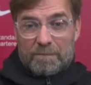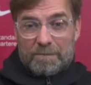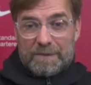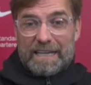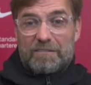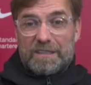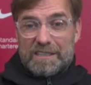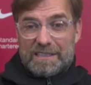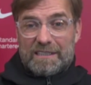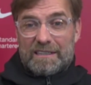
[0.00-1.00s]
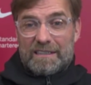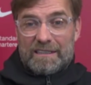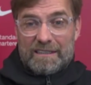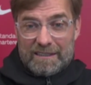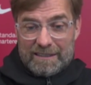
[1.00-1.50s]
Davis,
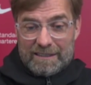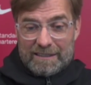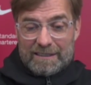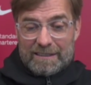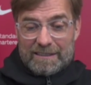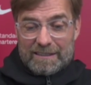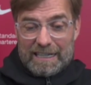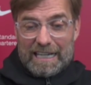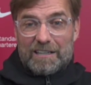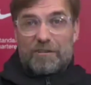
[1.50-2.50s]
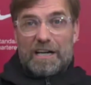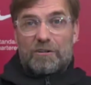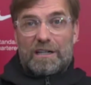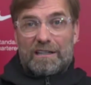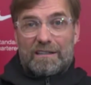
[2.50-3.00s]

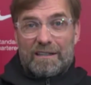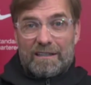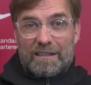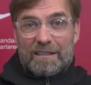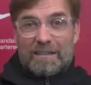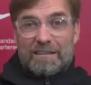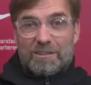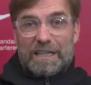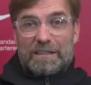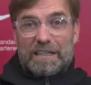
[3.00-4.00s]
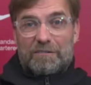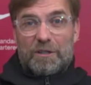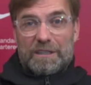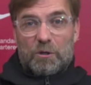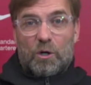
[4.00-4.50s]
Alderweireld. So they
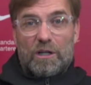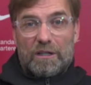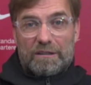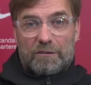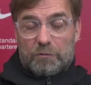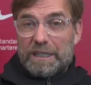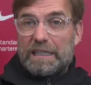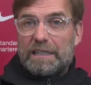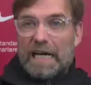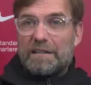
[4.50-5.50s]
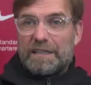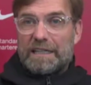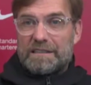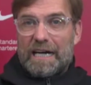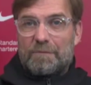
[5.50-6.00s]
were all really young that
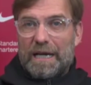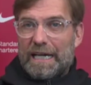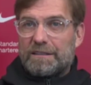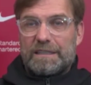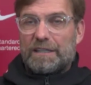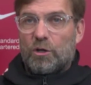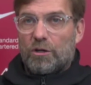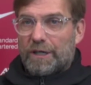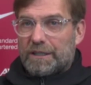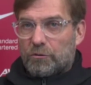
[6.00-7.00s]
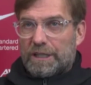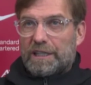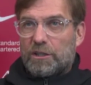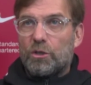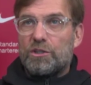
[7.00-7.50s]
time and already
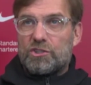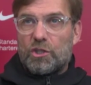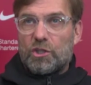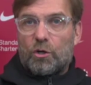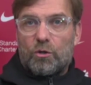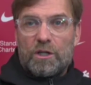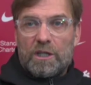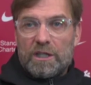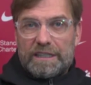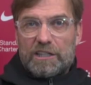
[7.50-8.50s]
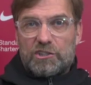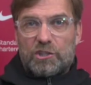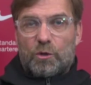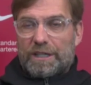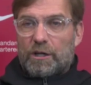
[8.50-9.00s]
really good. So there's no